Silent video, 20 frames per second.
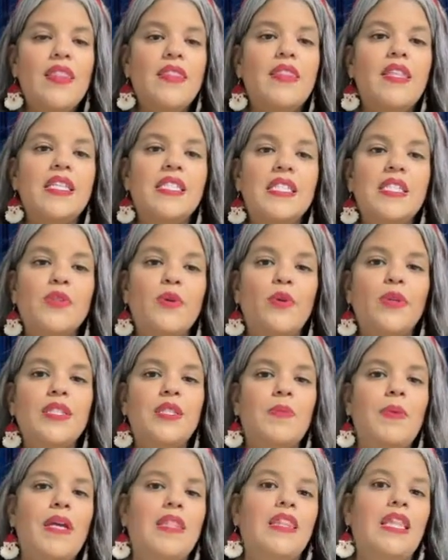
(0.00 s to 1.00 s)
This is going
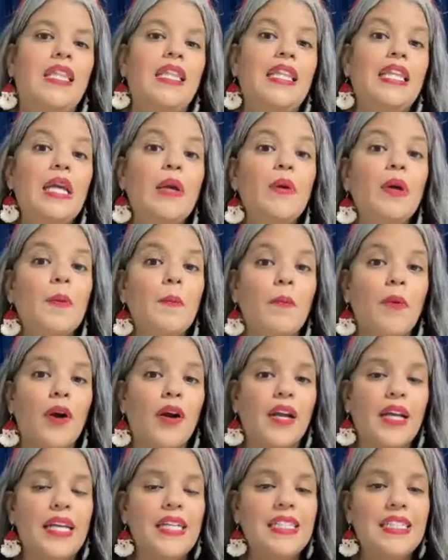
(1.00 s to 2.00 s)
to be at the Lyric
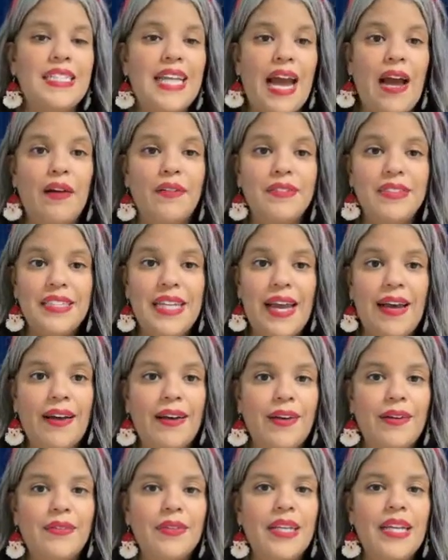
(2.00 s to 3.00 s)
Market
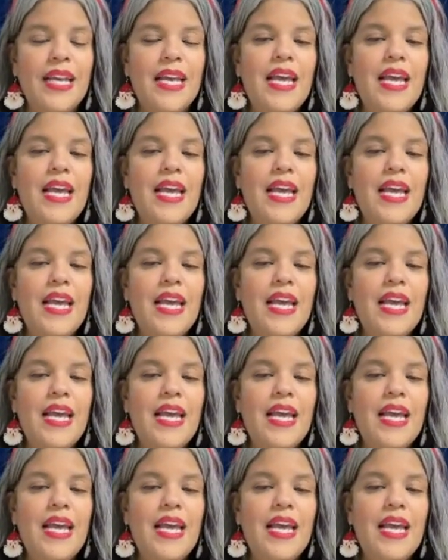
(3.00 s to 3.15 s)
downtown.